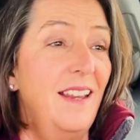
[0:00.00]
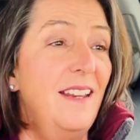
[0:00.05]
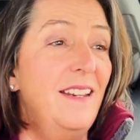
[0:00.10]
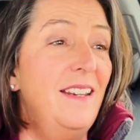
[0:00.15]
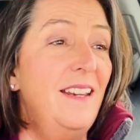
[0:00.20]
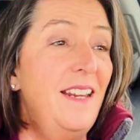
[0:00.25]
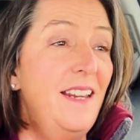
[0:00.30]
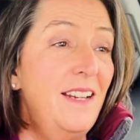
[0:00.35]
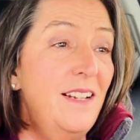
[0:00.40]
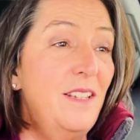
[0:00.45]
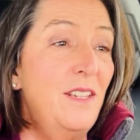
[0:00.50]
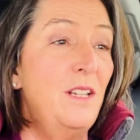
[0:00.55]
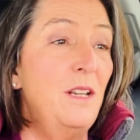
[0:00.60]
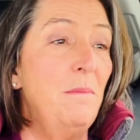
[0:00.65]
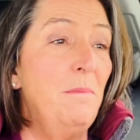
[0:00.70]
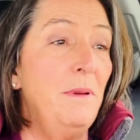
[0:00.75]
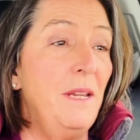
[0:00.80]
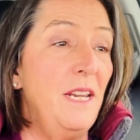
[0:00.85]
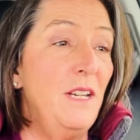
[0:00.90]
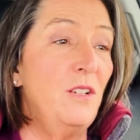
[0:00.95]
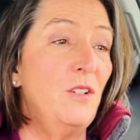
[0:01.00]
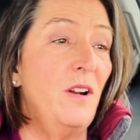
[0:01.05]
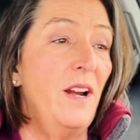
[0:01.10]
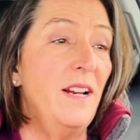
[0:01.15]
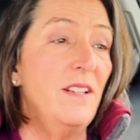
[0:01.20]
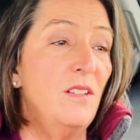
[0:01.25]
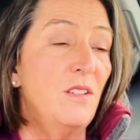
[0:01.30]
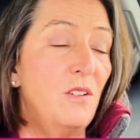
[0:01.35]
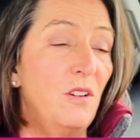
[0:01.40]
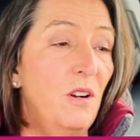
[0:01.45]
It needs to be
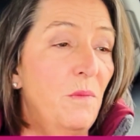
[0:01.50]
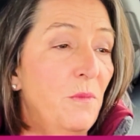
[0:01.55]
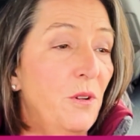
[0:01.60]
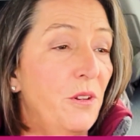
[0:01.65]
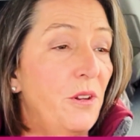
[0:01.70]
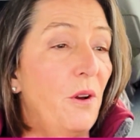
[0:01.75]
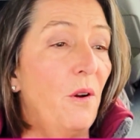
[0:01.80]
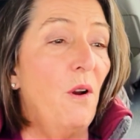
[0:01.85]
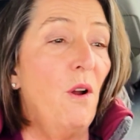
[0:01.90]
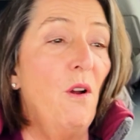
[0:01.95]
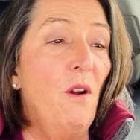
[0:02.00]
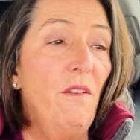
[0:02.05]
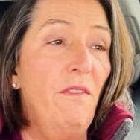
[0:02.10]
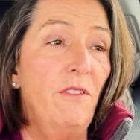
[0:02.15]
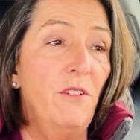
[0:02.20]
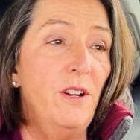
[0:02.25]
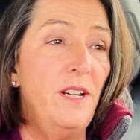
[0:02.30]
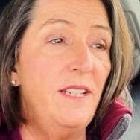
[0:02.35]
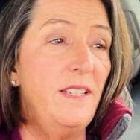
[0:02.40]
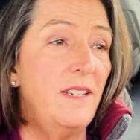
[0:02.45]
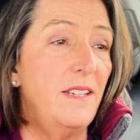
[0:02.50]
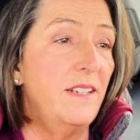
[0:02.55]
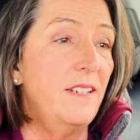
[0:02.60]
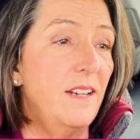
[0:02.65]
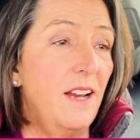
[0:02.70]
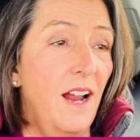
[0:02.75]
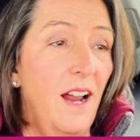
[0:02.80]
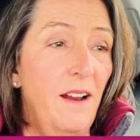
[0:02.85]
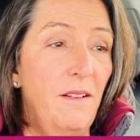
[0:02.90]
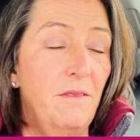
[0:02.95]
transdermal. Your ovaries did
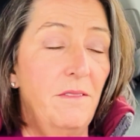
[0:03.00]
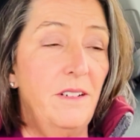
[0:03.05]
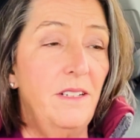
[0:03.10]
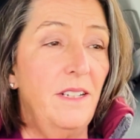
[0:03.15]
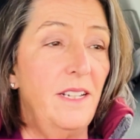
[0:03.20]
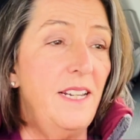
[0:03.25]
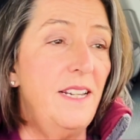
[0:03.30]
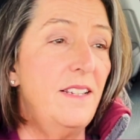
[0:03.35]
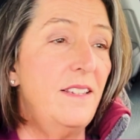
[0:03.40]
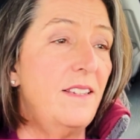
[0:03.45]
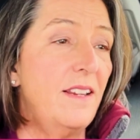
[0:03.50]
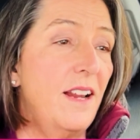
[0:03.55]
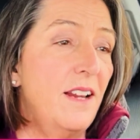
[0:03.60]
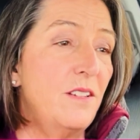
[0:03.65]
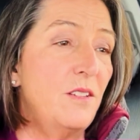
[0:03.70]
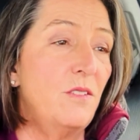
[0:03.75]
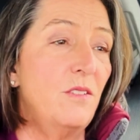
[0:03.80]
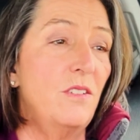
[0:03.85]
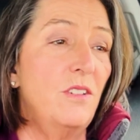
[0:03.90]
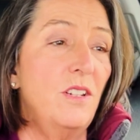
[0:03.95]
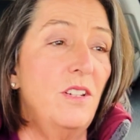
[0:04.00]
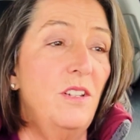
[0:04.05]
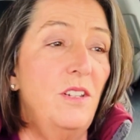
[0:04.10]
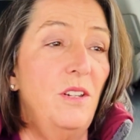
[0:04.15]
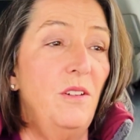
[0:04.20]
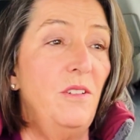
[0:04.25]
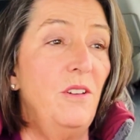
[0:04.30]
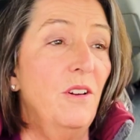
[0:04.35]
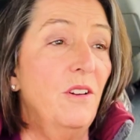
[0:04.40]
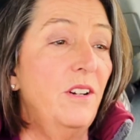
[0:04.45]
not release estrogen
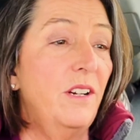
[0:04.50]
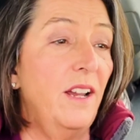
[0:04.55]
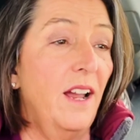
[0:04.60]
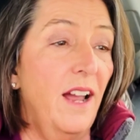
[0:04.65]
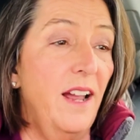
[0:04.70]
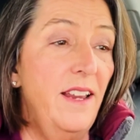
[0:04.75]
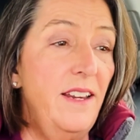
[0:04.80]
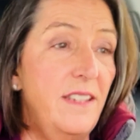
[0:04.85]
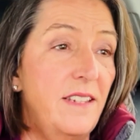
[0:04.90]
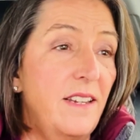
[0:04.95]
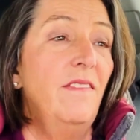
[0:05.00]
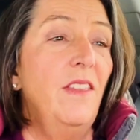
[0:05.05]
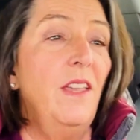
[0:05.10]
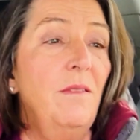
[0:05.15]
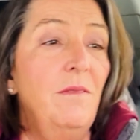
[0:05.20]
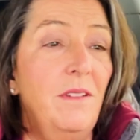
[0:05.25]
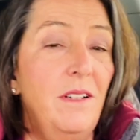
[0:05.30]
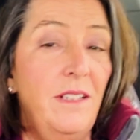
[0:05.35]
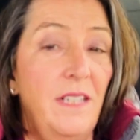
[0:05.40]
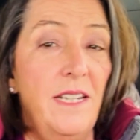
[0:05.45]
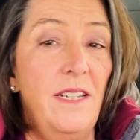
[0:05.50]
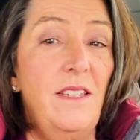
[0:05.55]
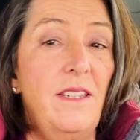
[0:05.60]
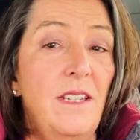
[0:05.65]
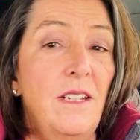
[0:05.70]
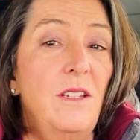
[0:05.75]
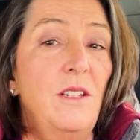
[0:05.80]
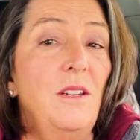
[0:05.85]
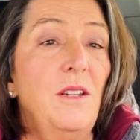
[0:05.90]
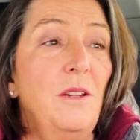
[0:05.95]
to your gut, they
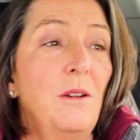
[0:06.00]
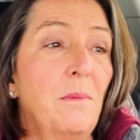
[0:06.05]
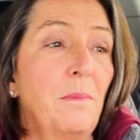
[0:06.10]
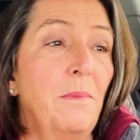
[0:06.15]
released it to your